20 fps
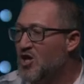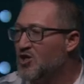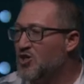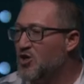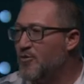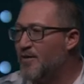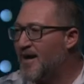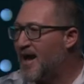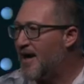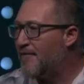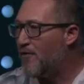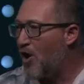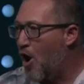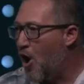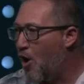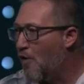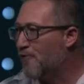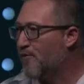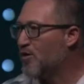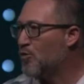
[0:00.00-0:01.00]
you would have
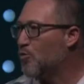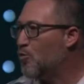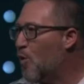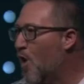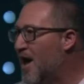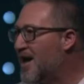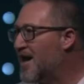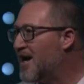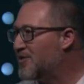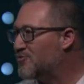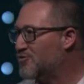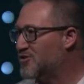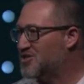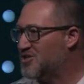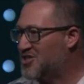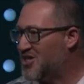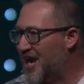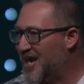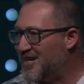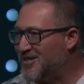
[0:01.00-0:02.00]
over 100
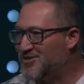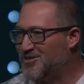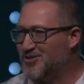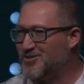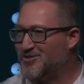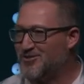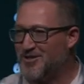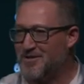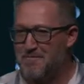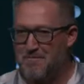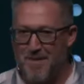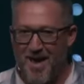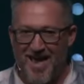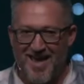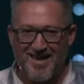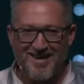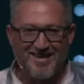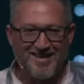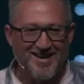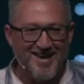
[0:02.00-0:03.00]
changes to
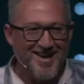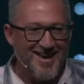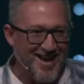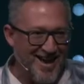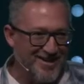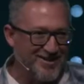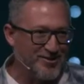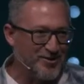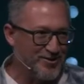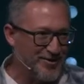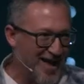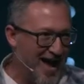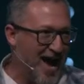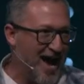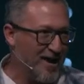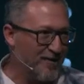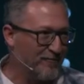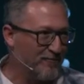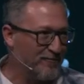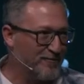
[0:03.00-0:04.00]
make in your
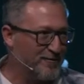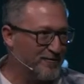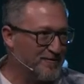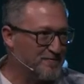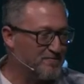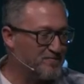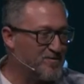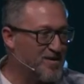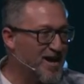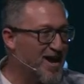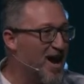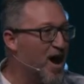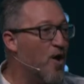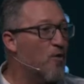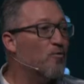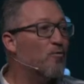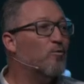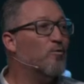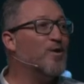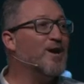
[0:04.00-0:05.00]
life.
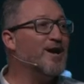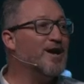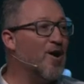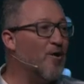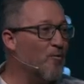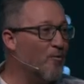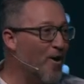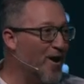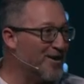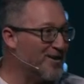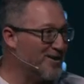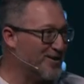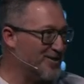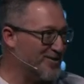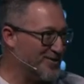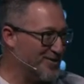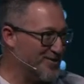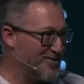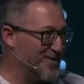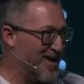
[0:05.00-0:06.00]
We don't want you to
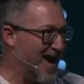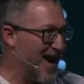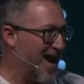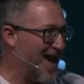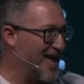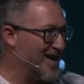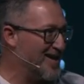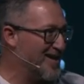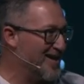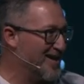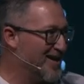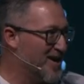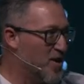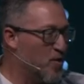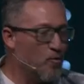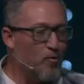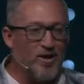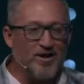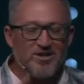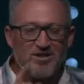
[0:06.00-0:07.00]
do that.
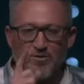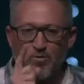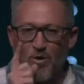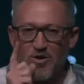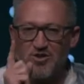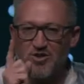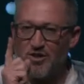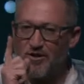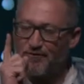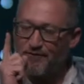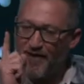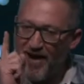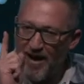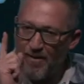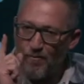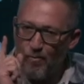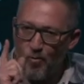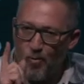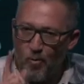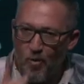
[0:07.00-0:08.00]
We just want you to
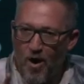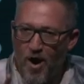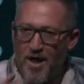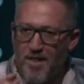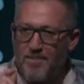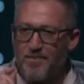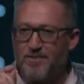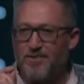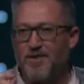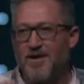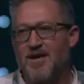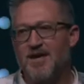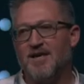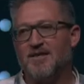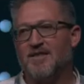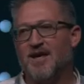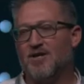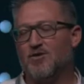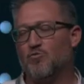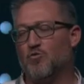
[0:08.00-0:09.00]
find one thing
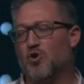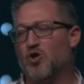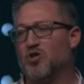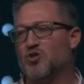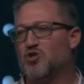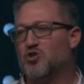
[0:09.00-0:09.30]
that could